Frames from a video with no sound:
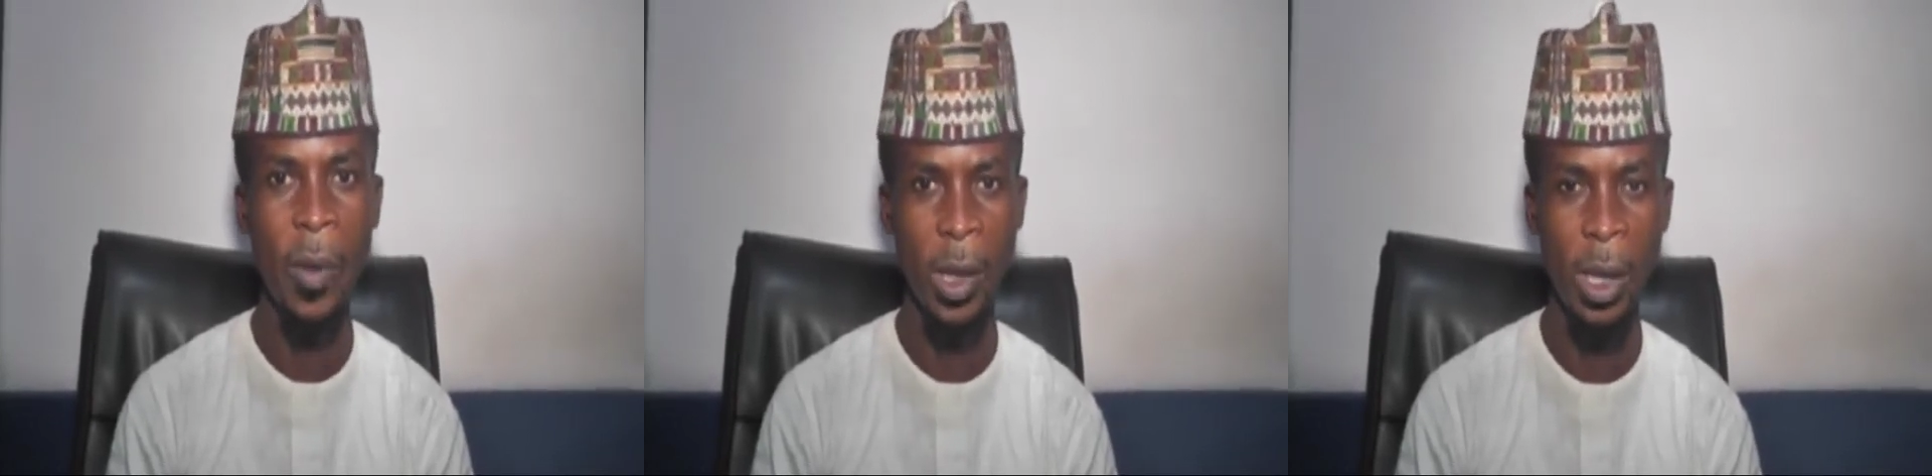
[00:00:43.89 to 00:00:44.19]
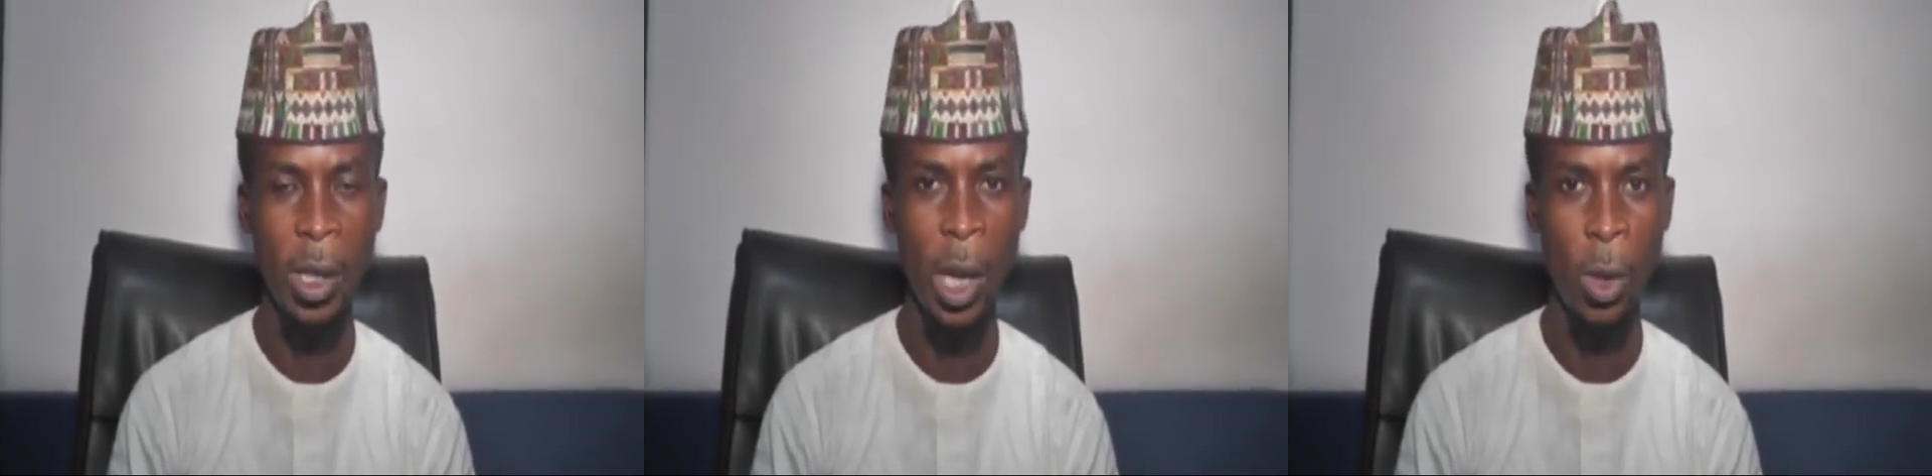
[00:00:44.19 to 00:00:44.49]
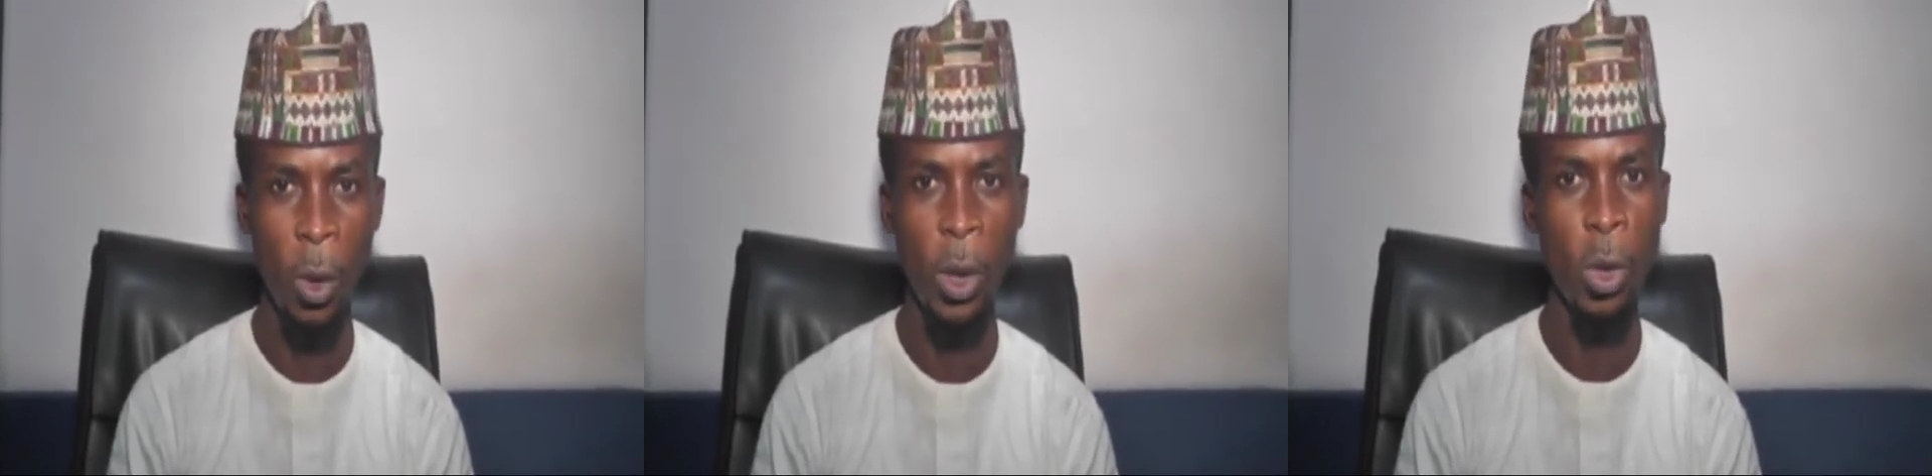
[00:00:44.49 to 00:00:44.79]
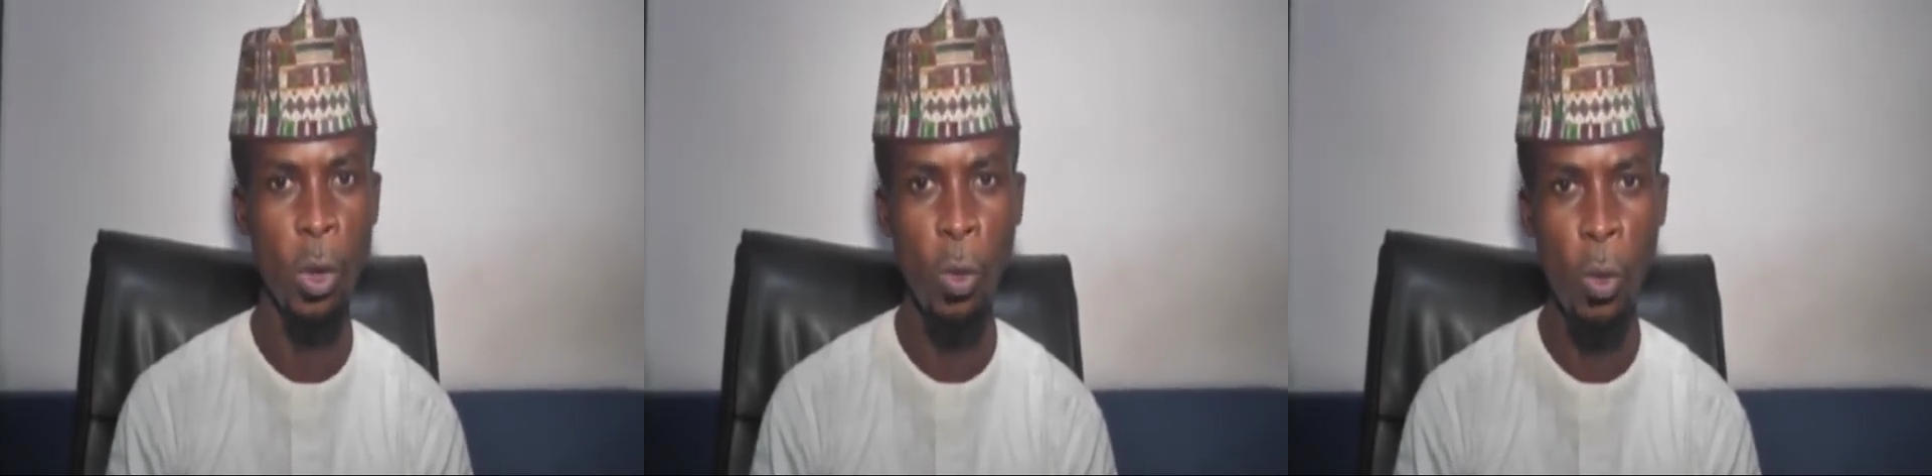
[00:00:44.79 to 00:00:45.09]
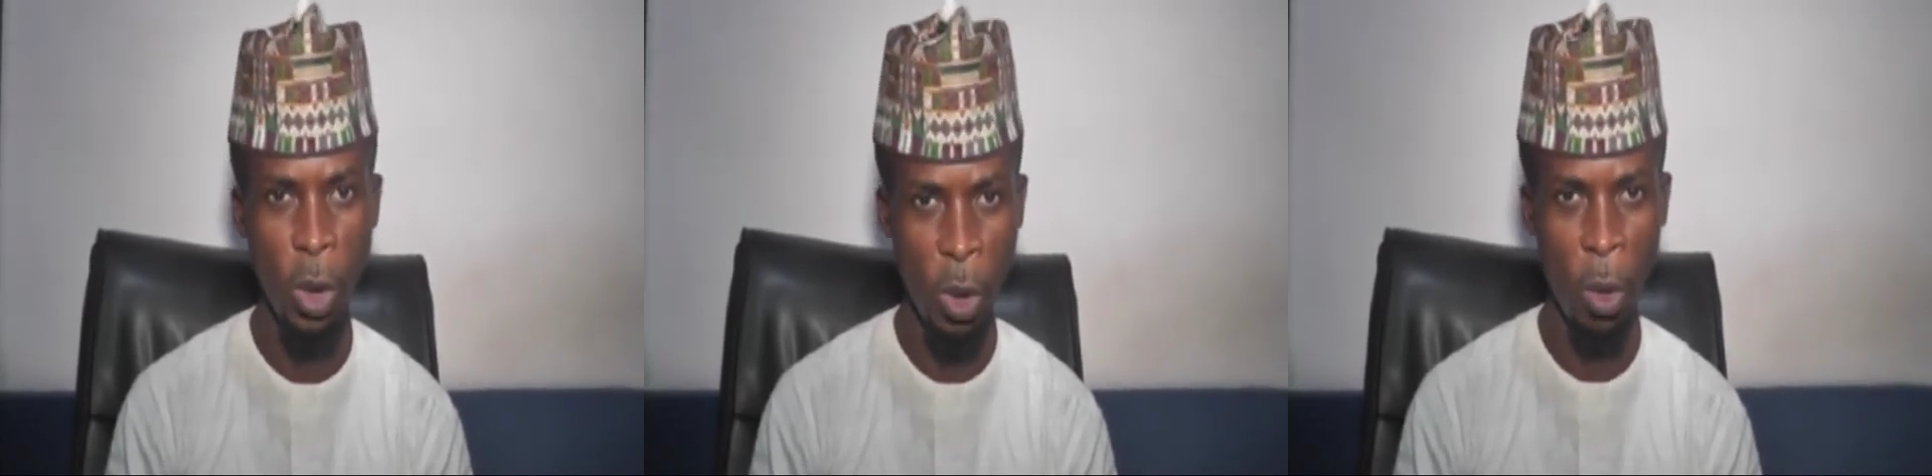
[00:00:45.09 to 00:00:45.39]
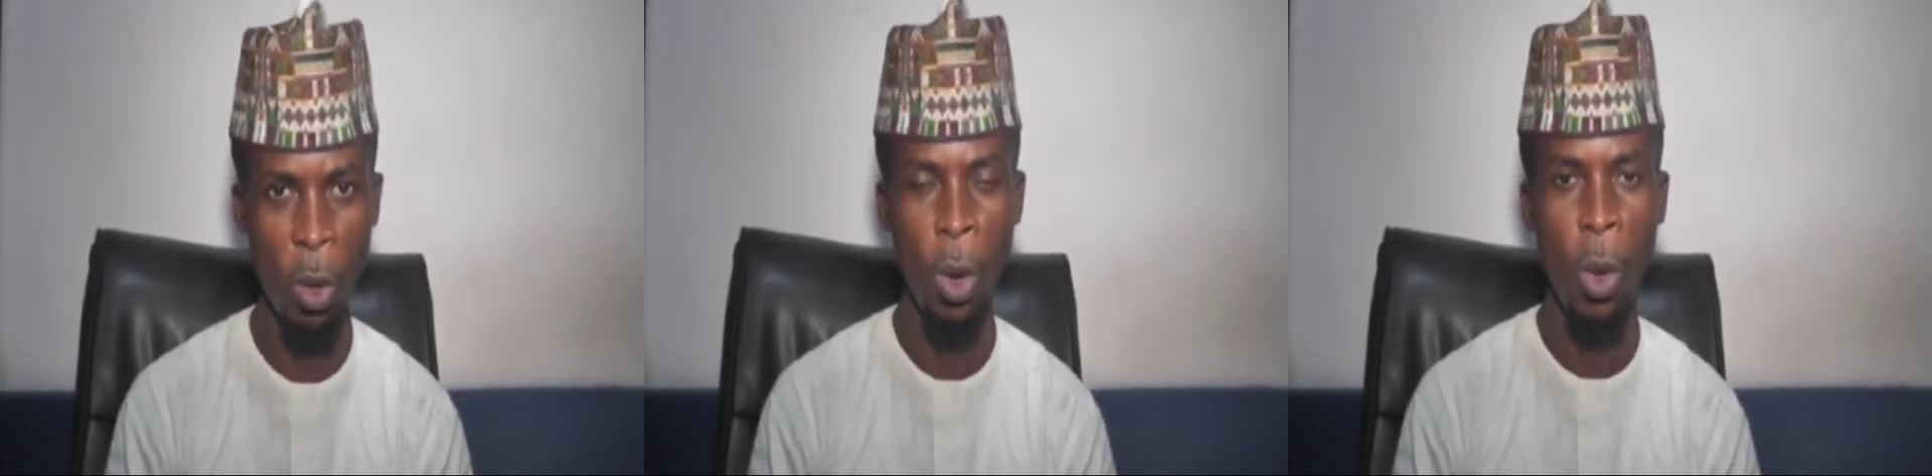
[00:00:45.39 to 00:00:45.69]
facilitator in the studio